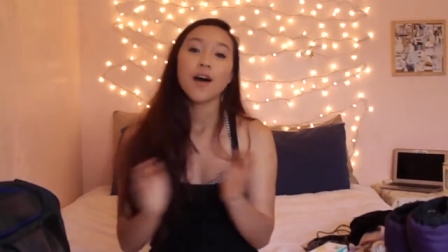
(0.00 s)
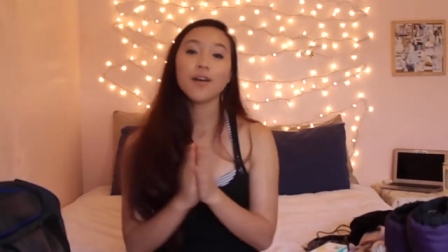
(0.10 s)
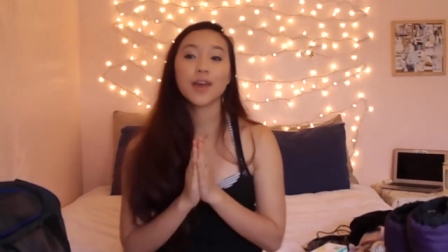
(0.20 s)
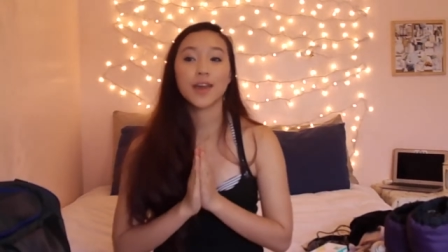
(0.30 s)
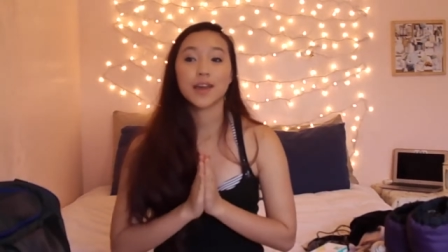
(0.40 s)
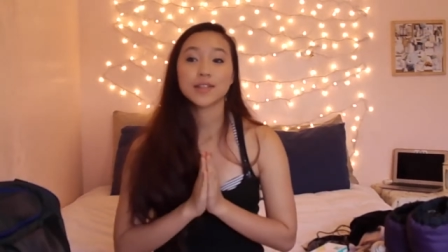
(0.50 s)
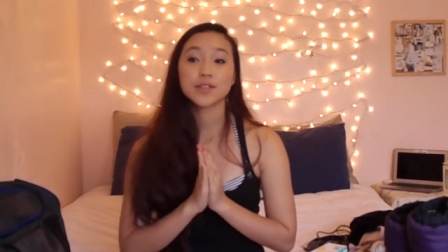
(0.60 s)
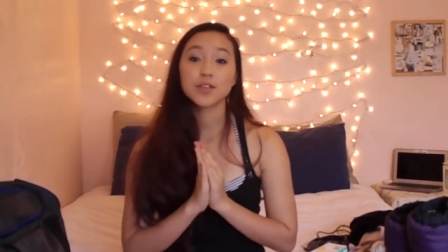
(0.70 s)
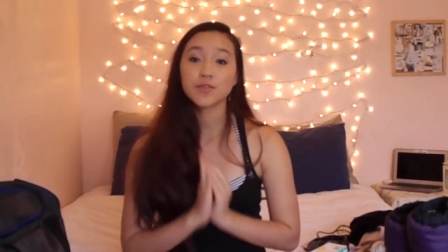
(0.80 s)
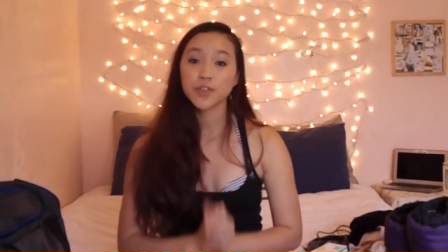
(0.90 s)
Okay guys,
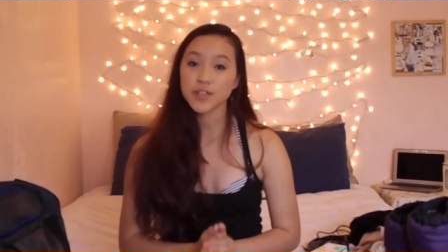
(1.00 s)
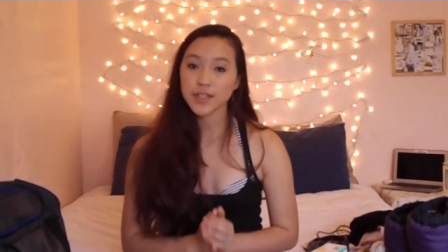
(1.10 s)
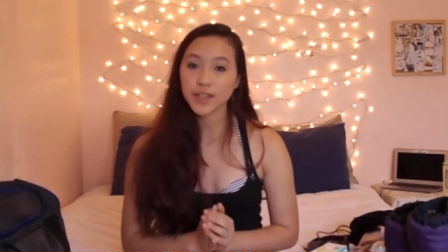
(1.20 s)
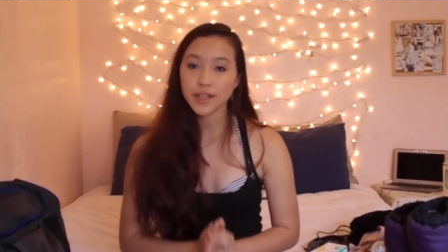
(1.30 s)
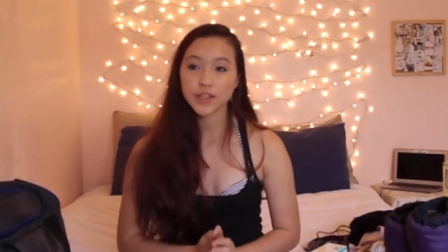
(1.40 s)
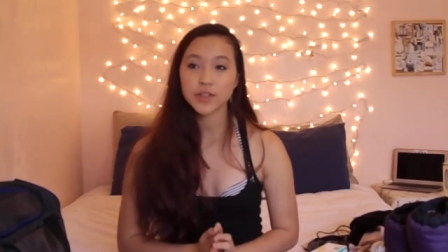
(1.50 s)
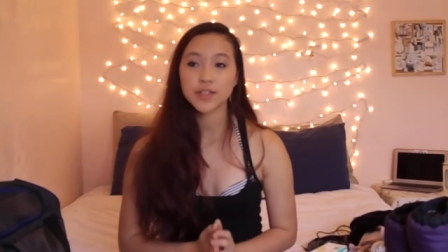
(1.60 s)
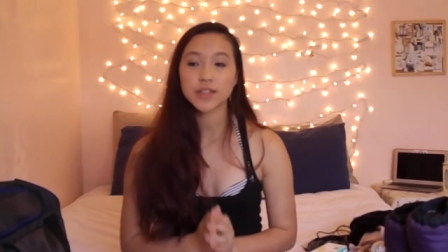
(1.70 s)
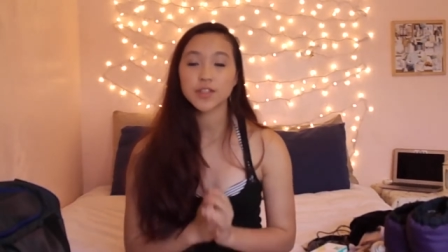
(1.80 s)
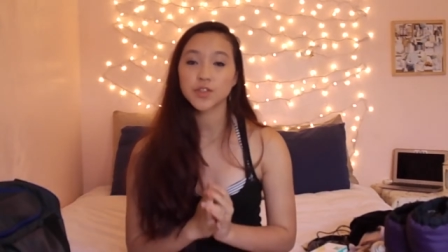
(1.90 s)
so the first thing I do to
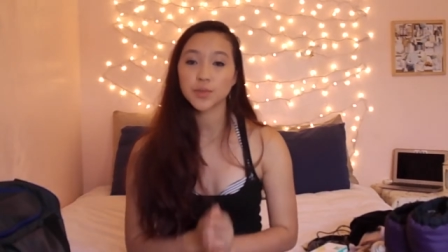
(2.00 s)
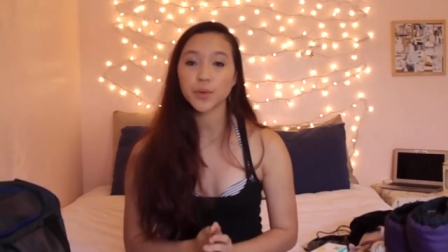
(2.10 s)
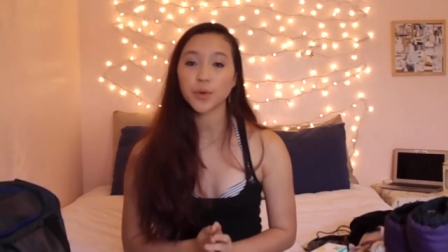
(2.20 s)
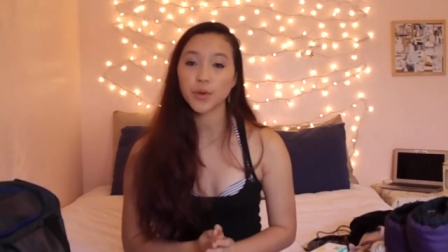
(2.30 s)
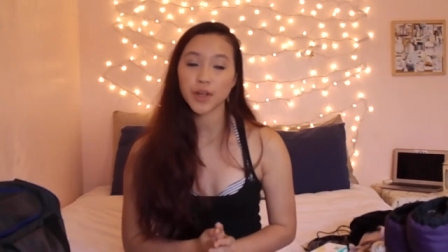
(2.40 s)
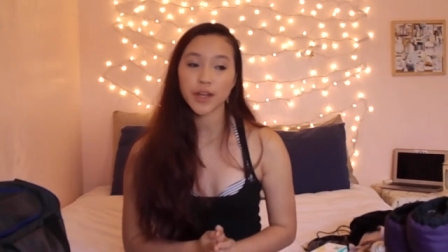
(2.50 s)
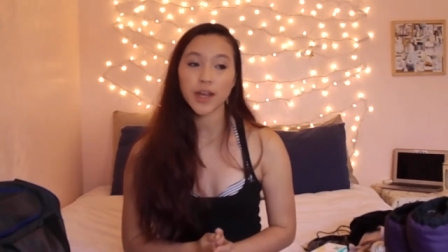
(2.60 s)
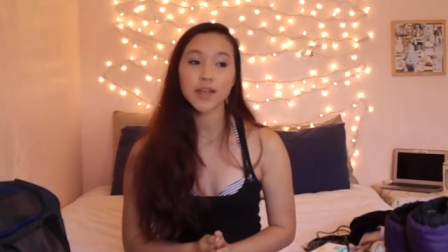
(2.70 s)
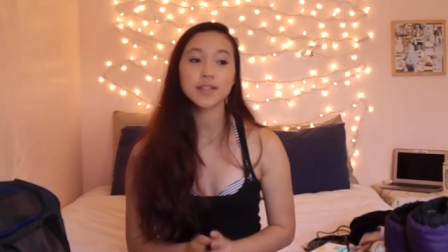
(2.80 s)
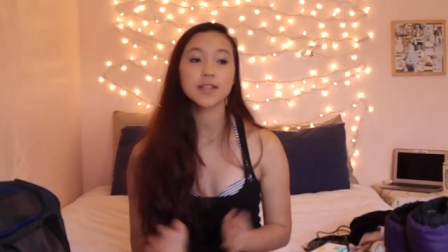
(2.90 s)
stay super
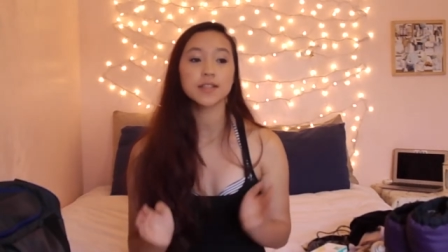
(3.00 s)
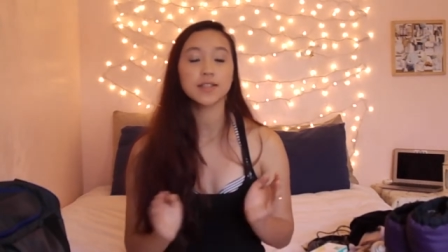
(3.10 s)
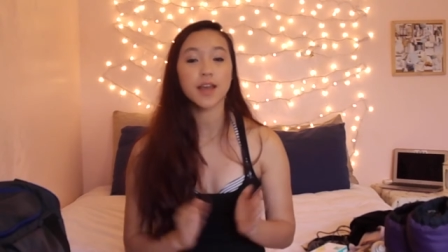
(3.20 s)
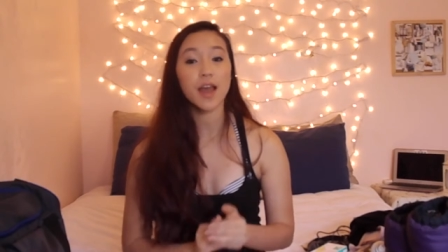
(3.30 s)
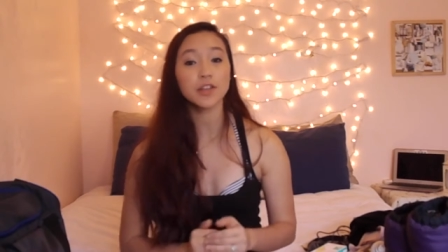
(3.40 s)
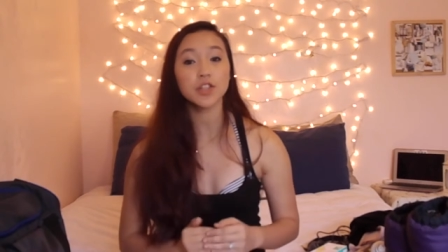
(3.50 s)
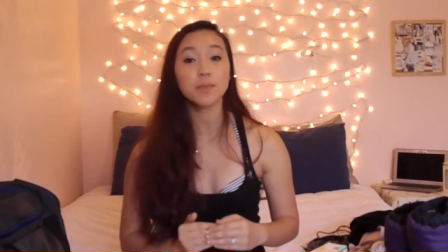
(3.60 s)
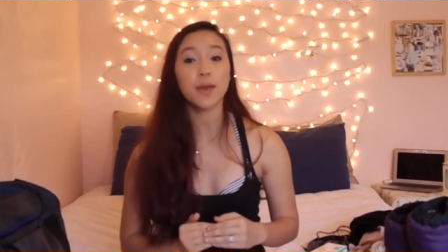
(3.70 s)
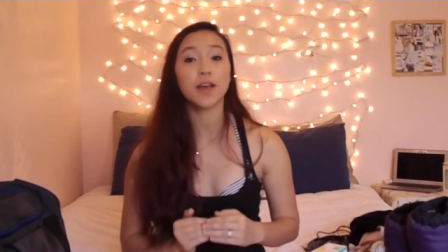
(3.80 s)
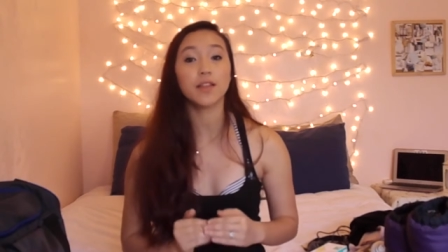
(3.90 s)
organized is to
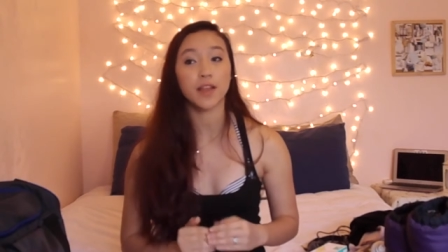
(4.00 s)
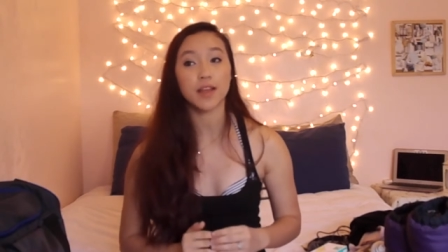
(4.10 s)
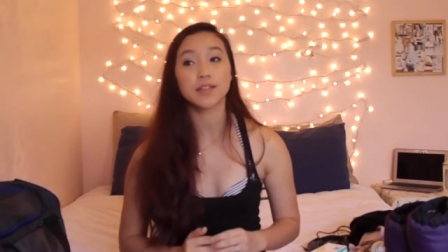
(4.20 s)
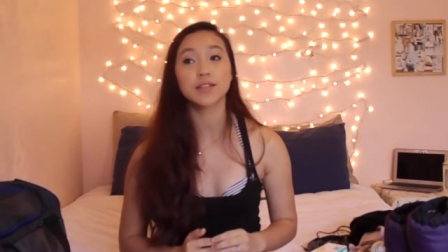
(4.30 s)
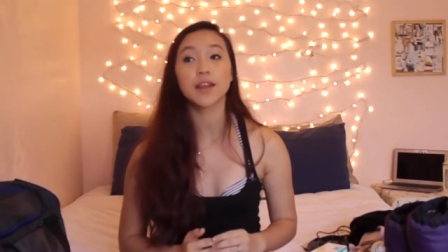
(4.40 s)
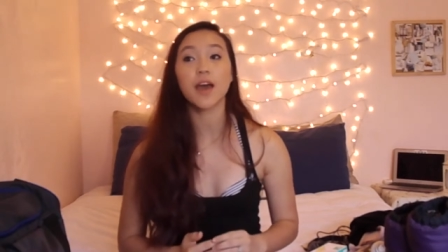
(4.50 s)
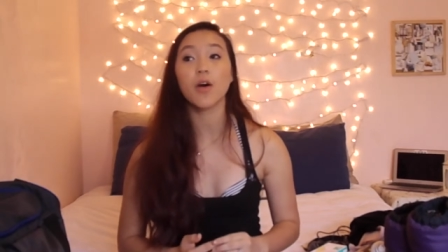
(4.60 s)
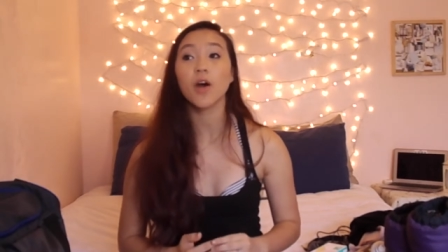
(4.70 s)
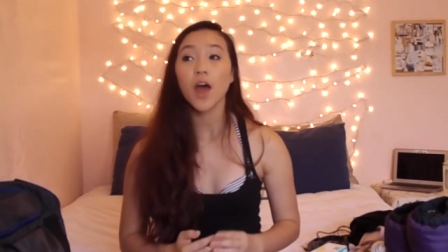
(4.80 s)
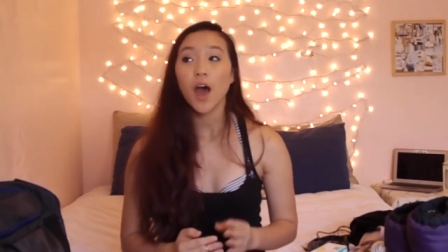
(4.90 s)
actually make a list.
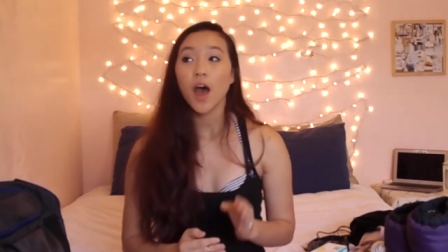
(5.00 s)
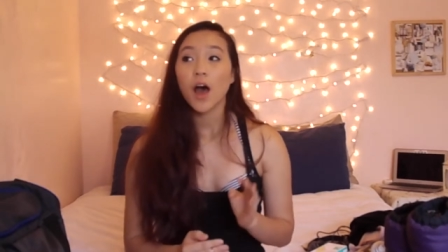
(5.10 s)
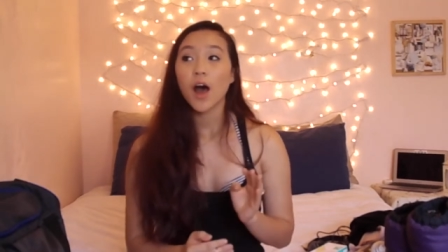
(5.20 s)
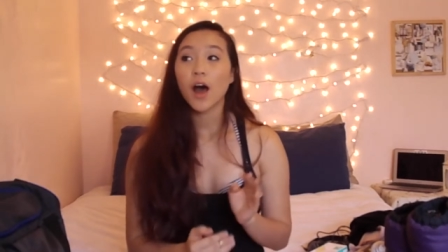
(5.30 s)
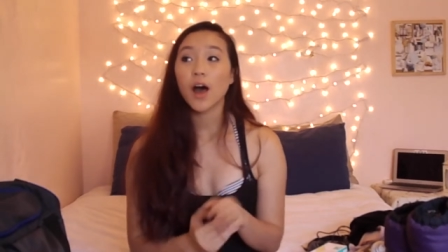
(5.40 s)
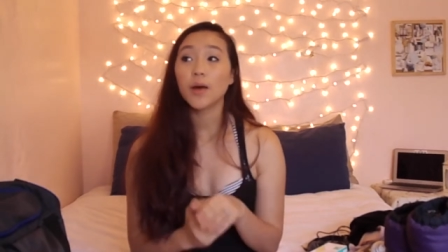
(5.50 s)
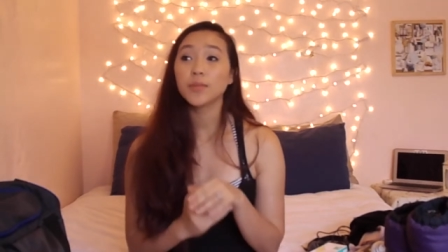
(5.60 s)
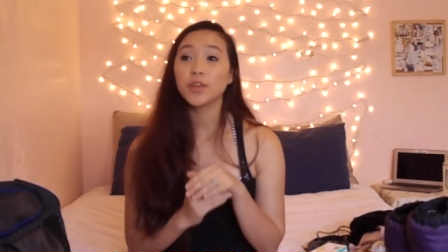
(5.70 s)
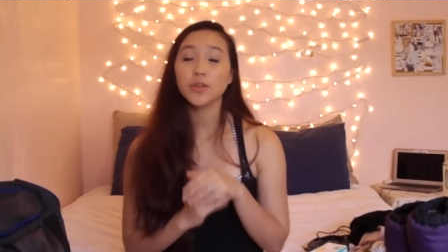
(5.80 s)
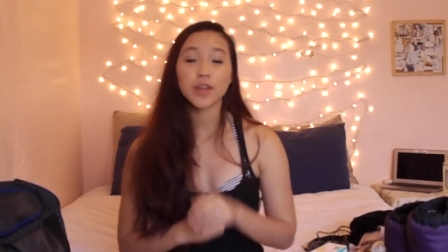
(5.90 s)
Now, um,
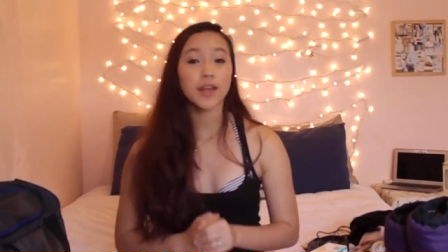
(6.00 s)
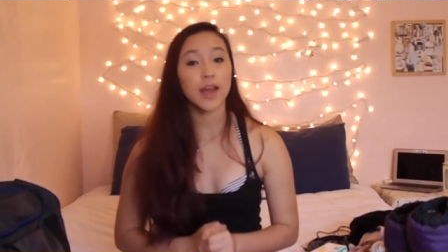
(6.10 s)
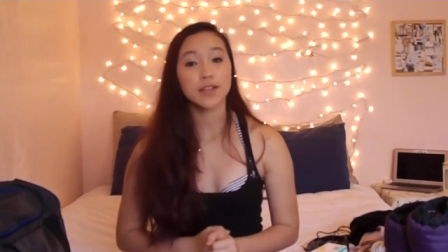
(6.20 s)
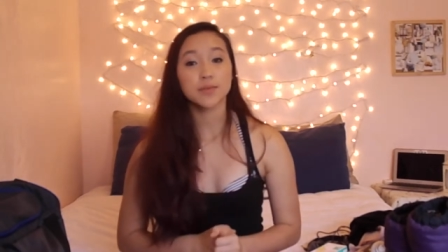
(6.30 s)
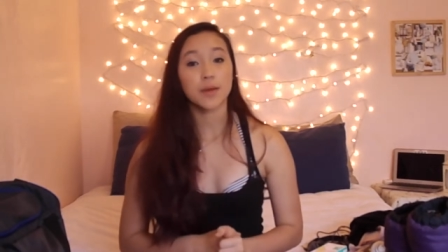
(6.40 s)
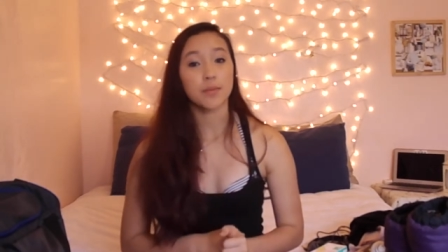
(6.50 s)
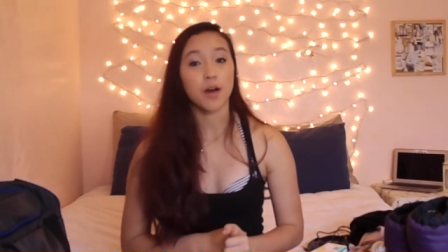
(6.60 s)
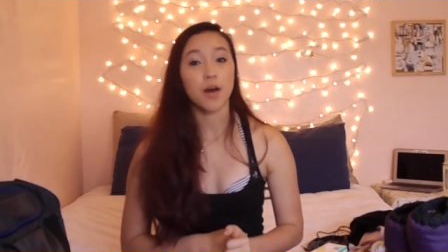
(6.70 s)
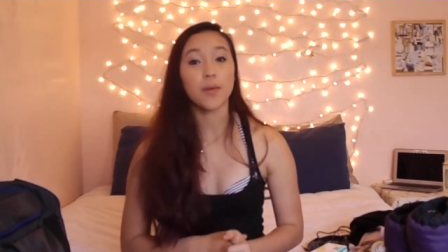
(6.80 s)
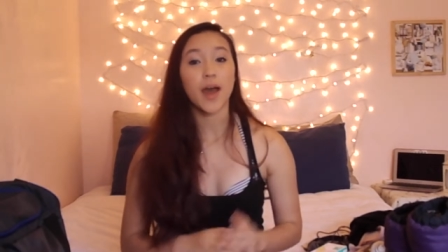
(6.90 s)
you can ask my
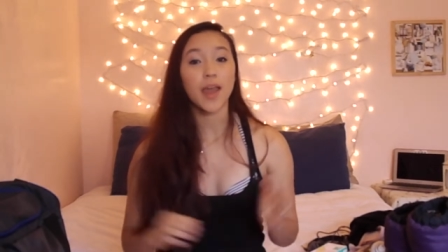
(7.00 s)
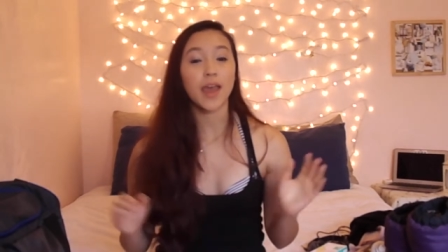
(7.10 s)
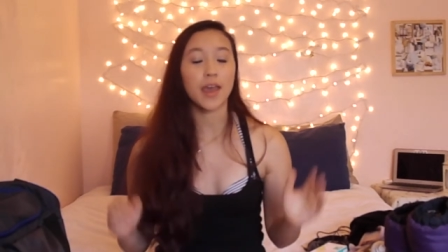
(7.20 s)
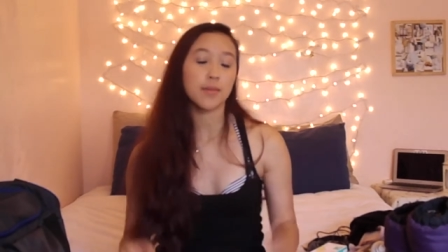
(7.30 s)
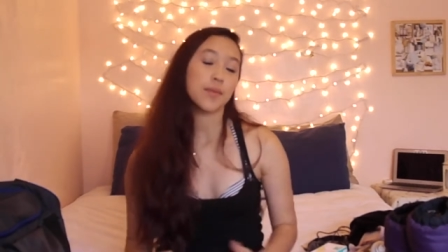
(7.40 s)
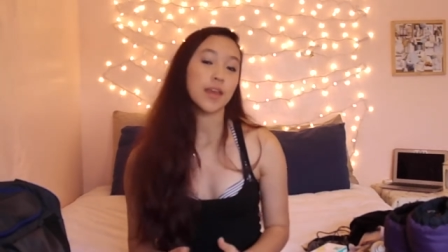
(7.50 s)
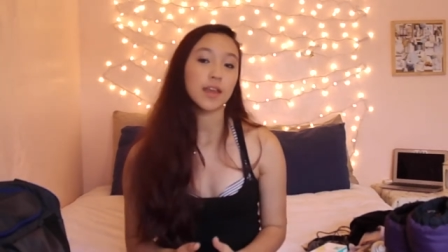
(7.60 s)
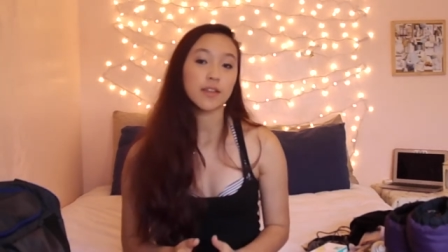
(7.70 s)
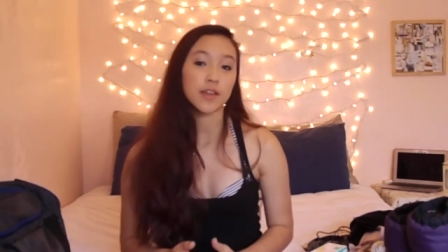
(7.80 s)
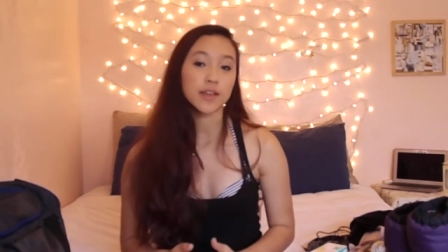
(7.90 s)
mom. I hate
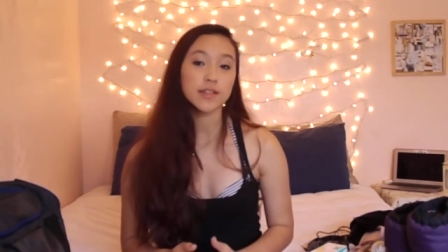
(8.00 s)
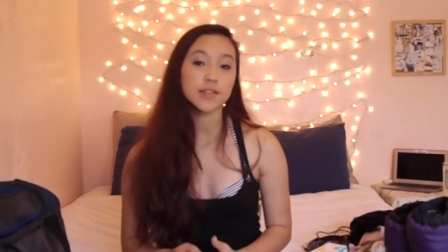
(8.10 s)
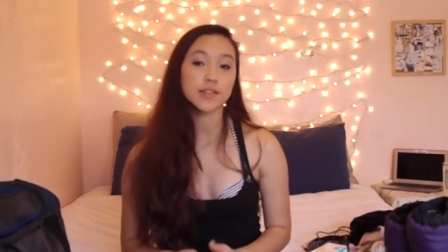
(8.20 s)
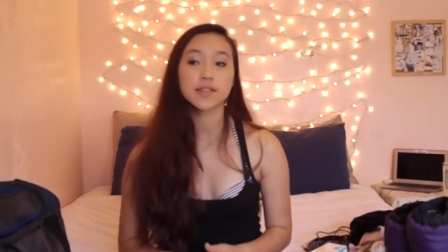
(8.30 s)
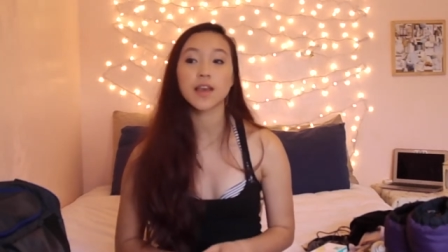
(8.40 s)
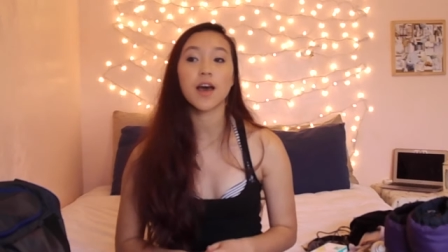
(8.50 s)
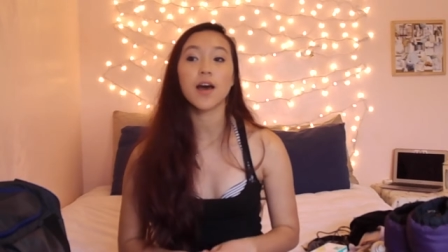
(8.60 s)
making lists.